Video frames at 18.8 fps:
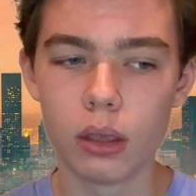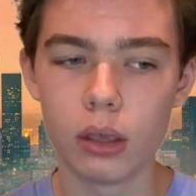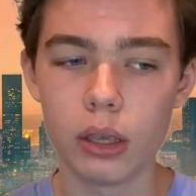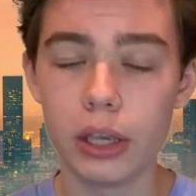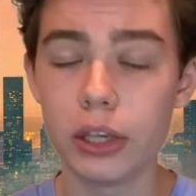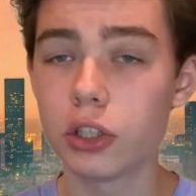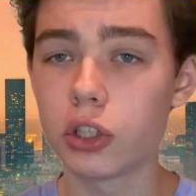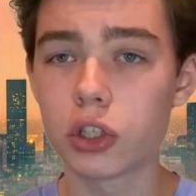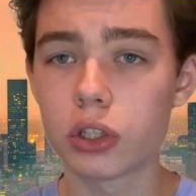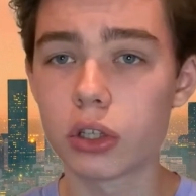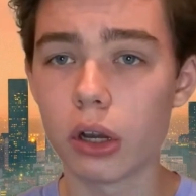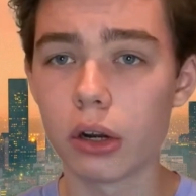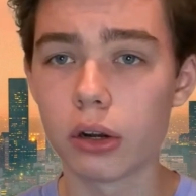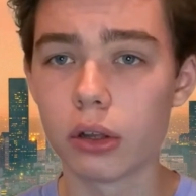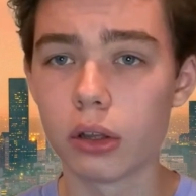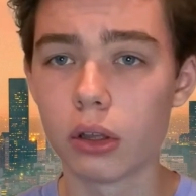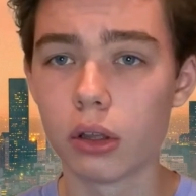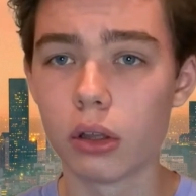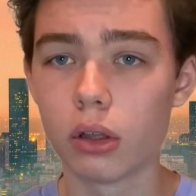He's a star.
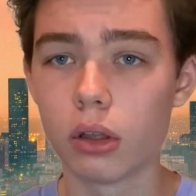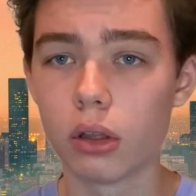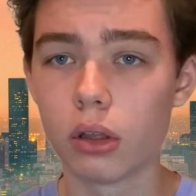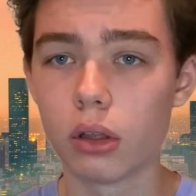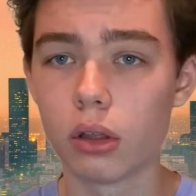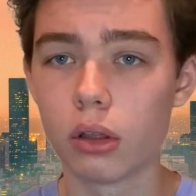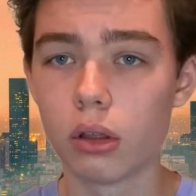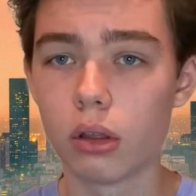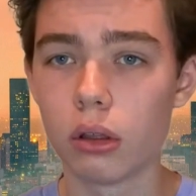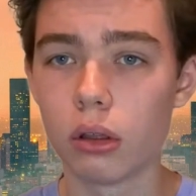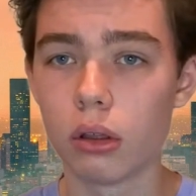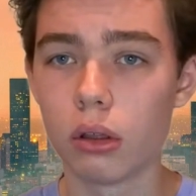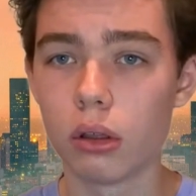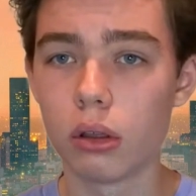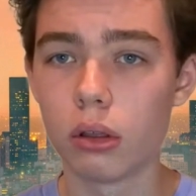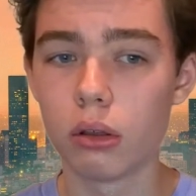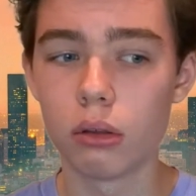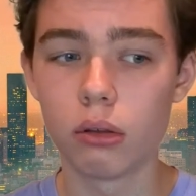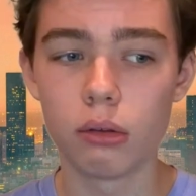
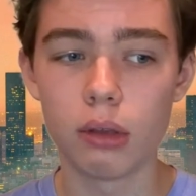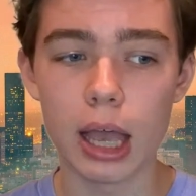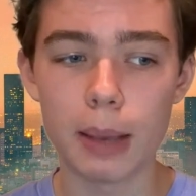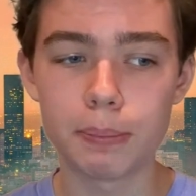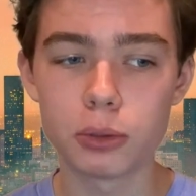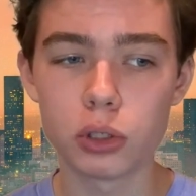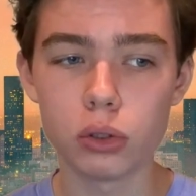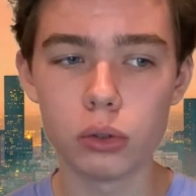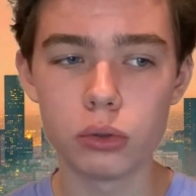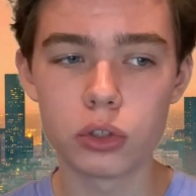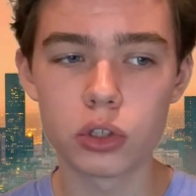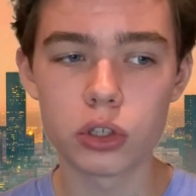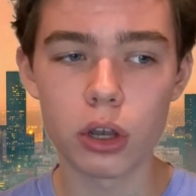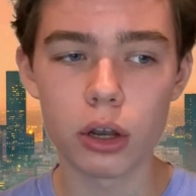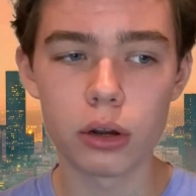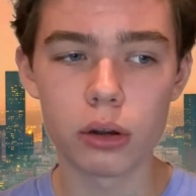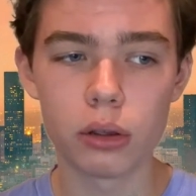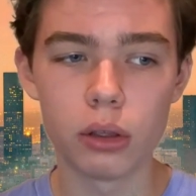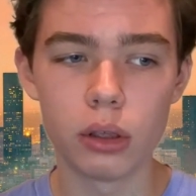Absolute
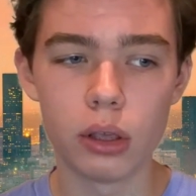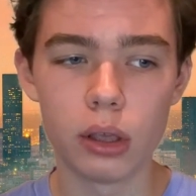star.